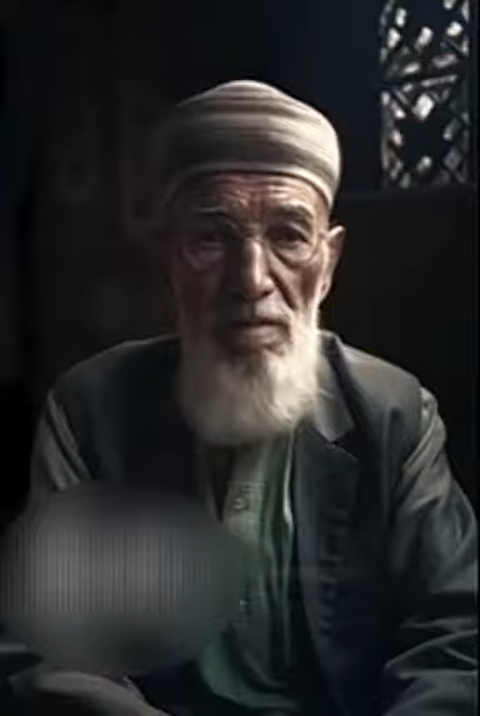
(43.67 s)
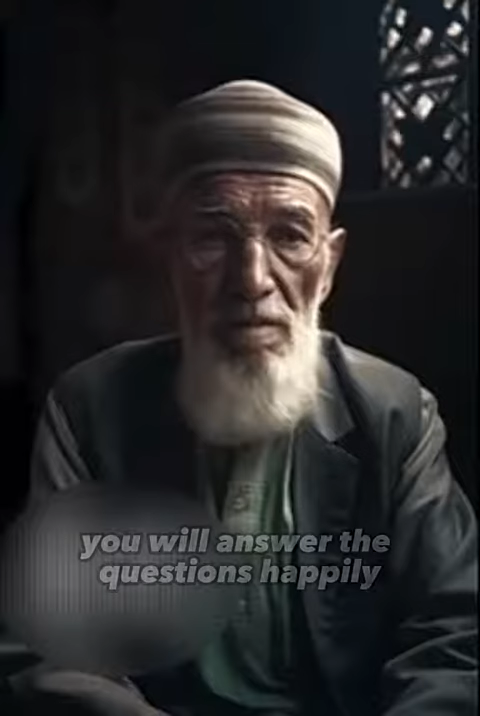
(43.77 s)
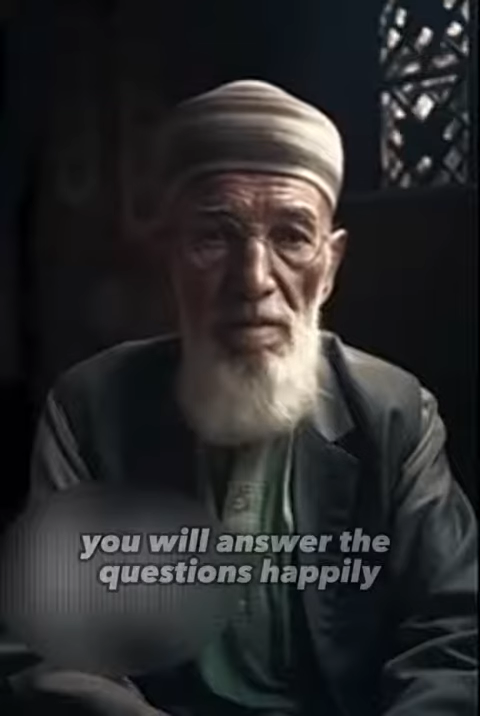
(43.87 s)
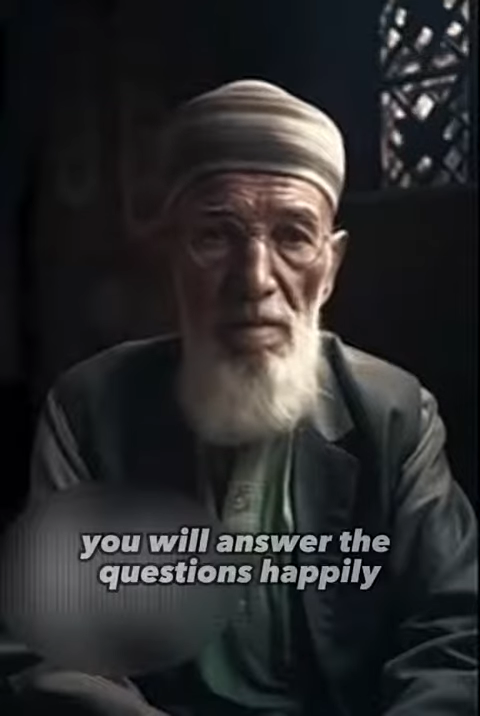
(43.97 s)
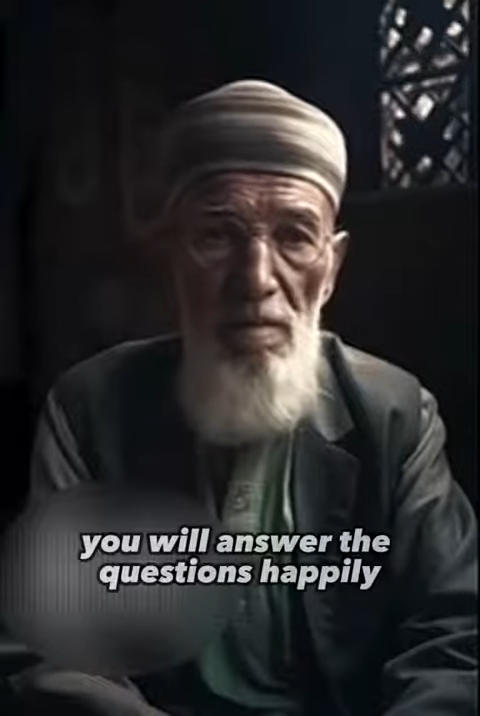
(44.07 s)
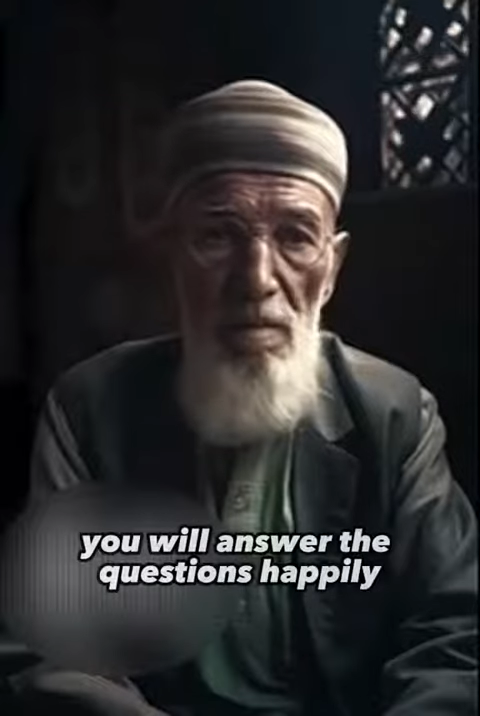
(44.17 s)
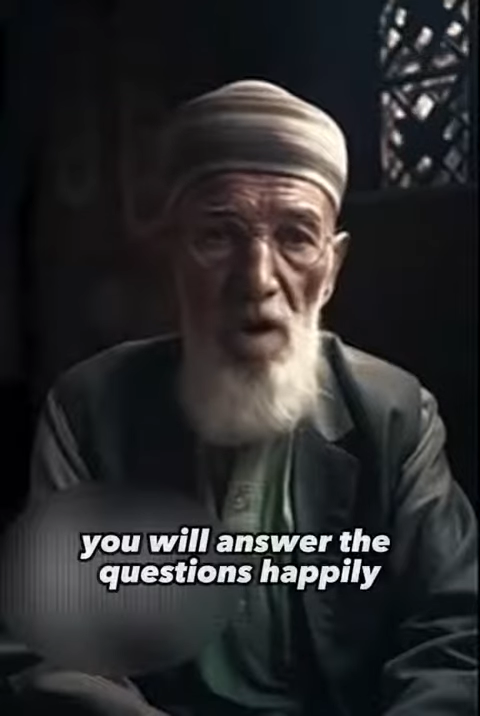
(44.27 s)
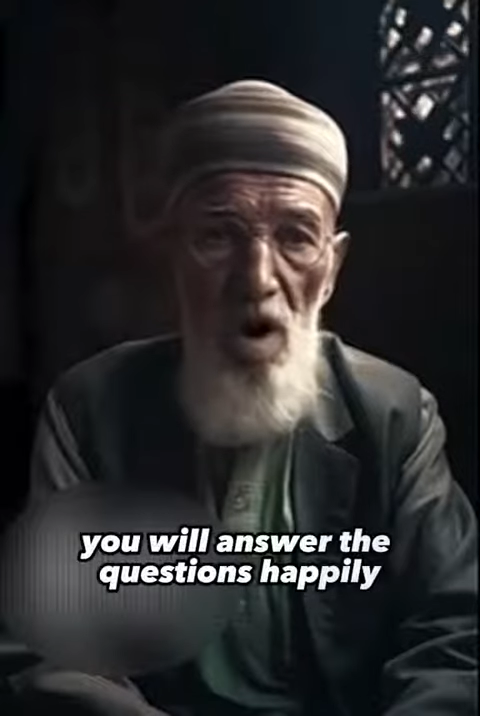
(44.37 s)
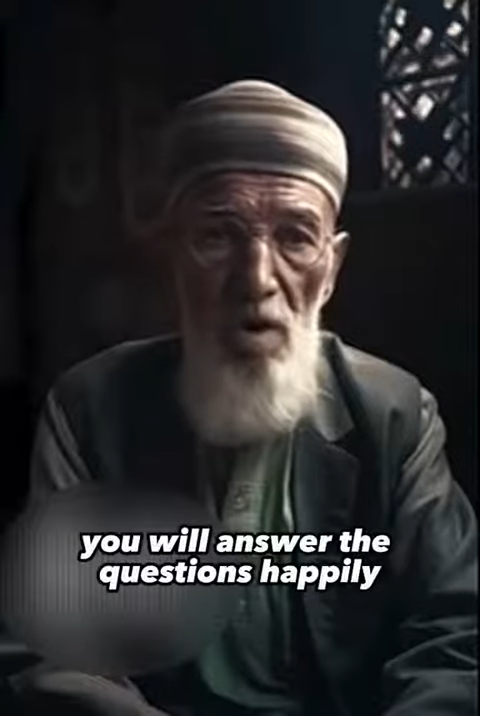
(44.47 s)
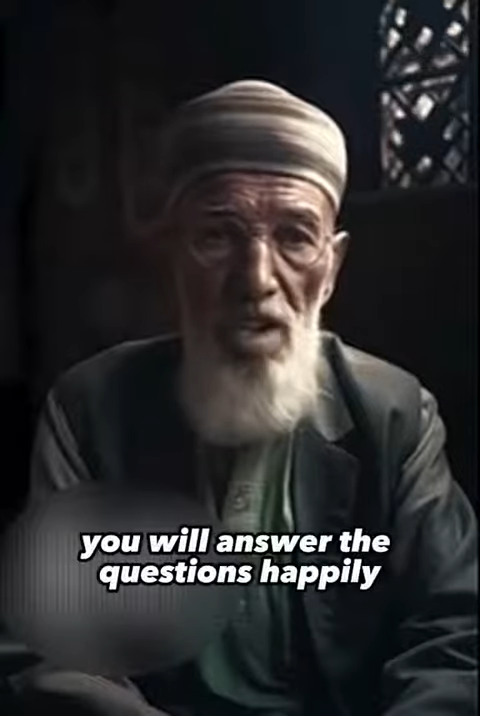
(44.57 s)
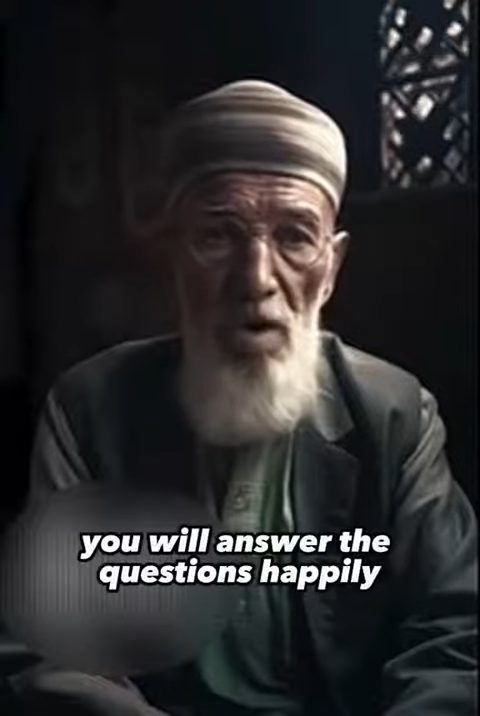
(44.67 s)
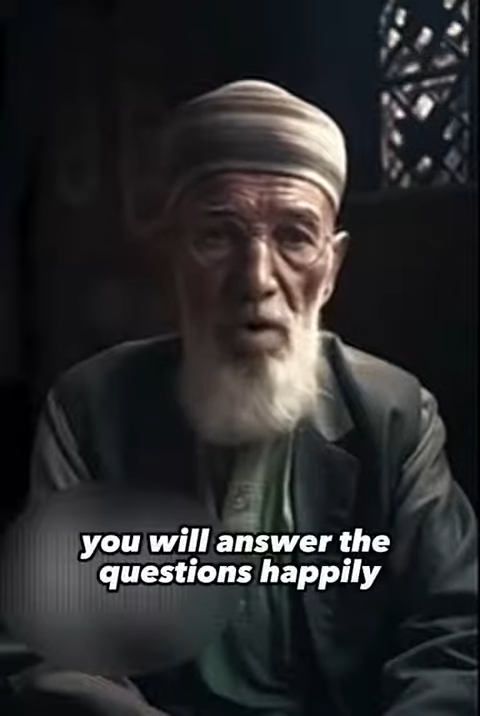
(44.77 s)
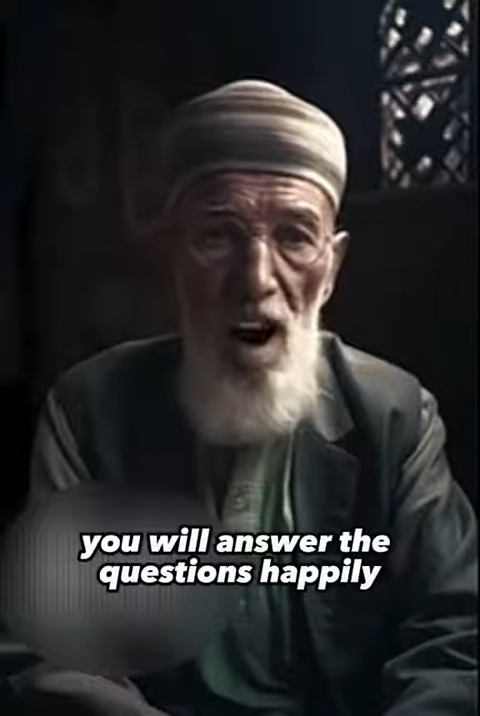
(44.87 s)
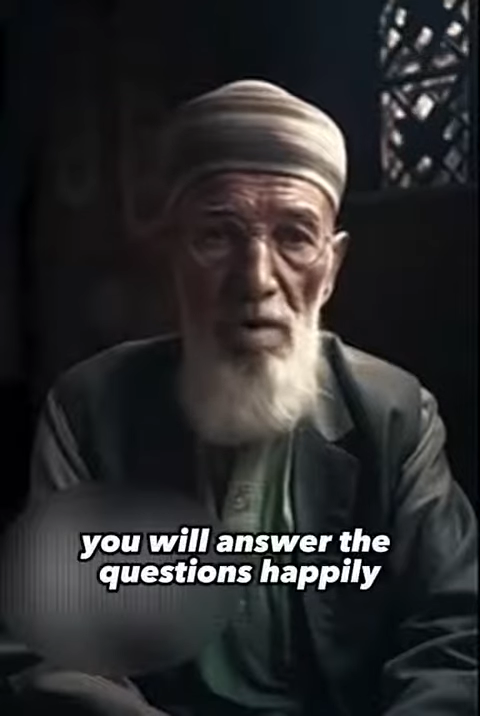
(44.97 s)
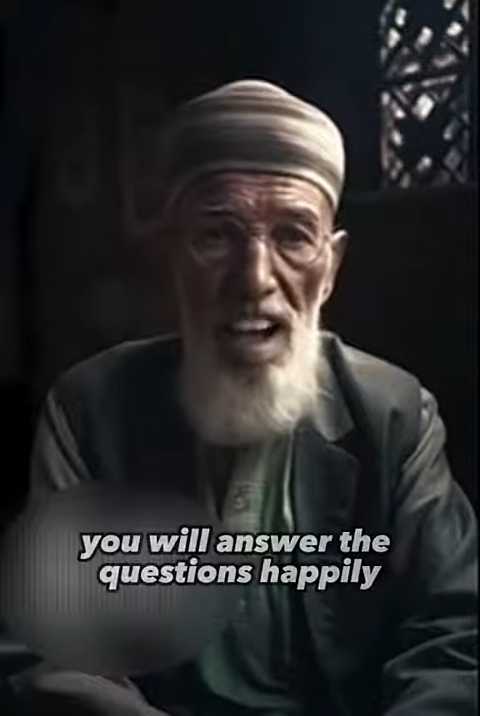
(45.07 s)
you will answer the
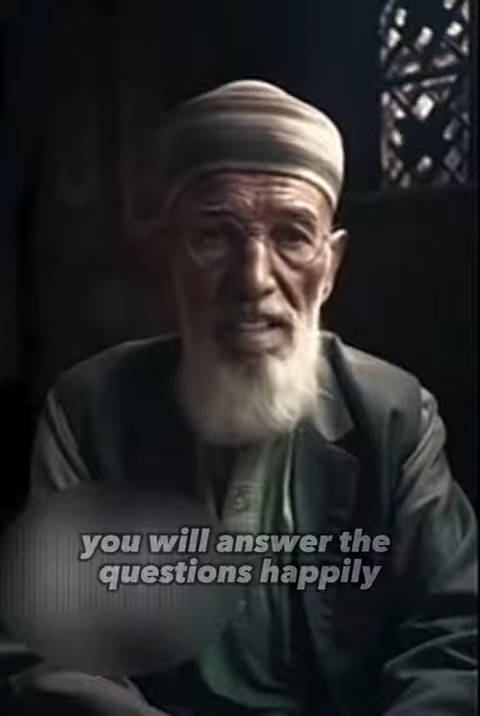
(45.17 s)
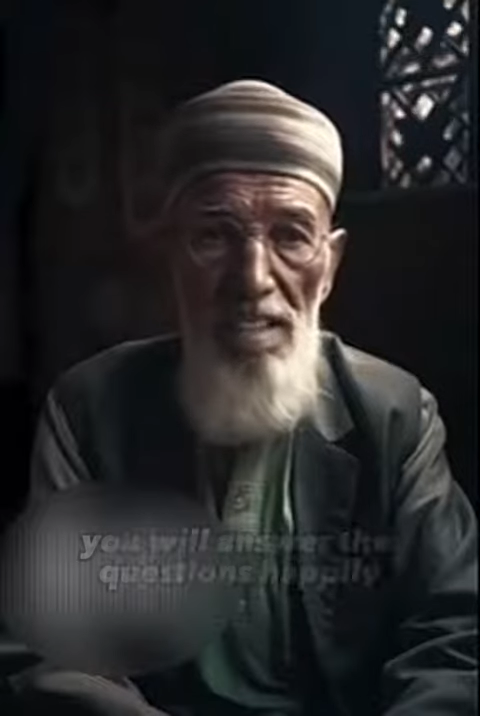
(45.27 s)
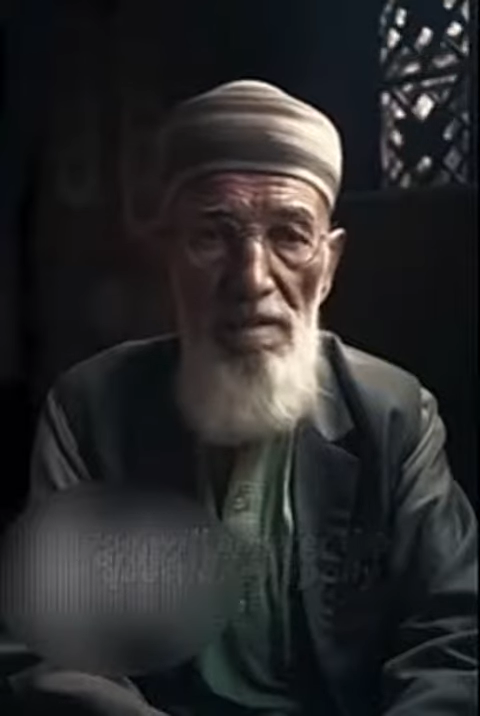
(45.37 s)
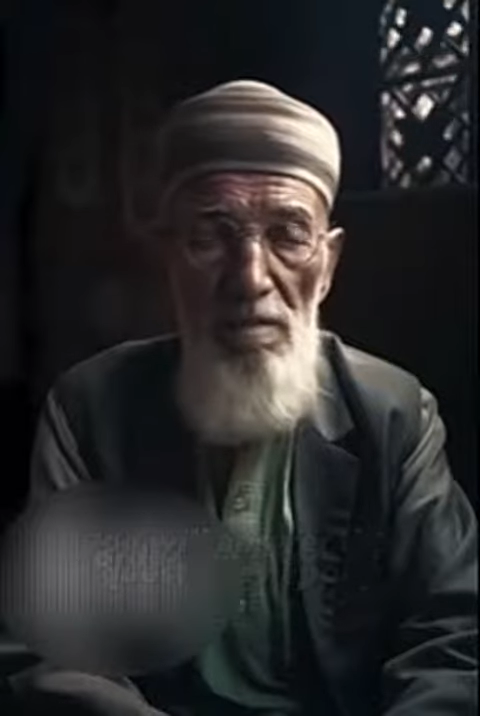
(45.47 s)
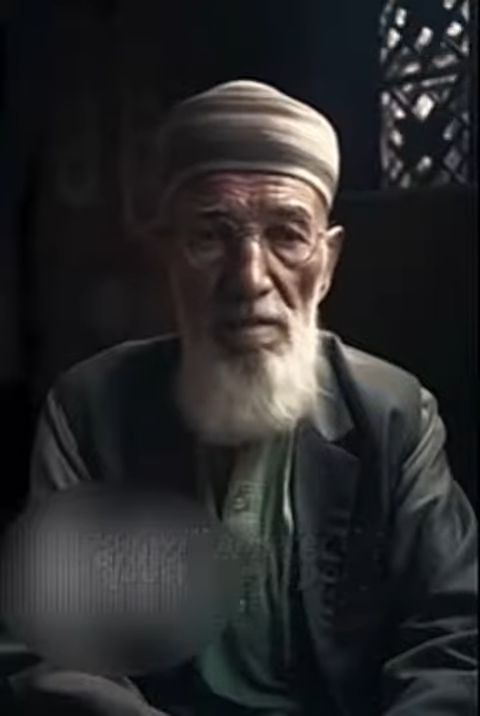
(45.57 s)
questions happily,